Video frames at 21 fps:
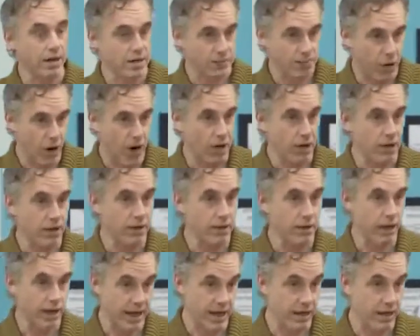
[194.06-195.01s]
It's
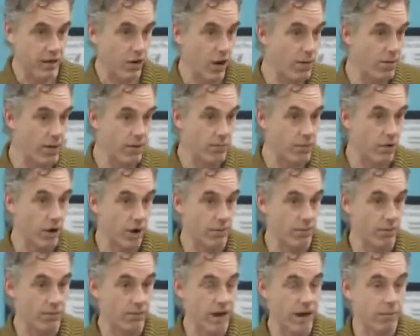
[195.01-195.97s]
partly an economic
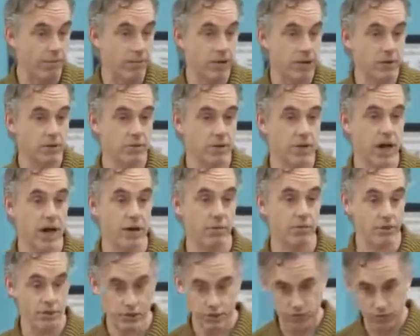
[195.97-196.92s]
problem now, because when
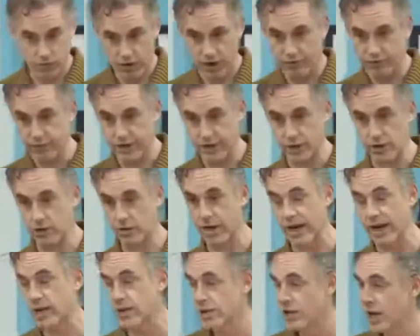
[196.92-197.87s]
I was roughly
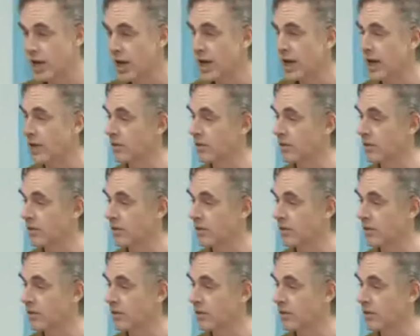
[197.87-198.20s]
your age,